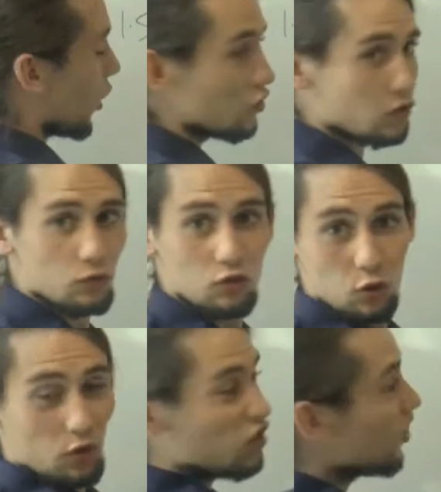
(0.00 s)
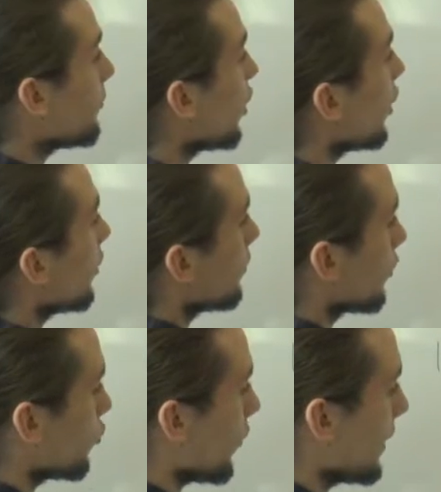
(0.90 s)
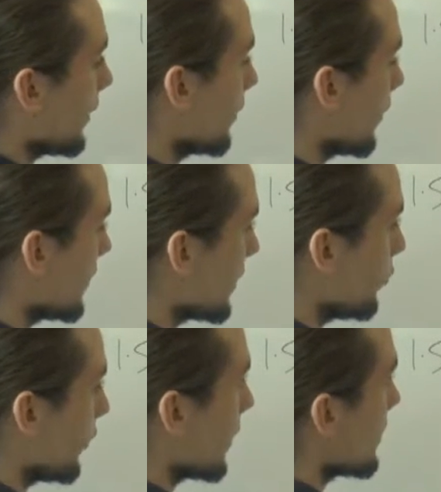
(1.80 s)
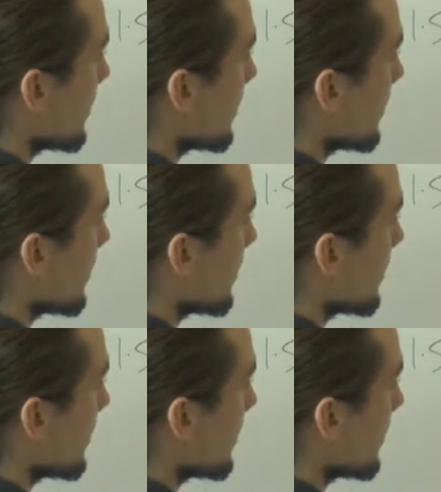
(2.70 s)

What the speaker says: a sort of similar gradient until you get to the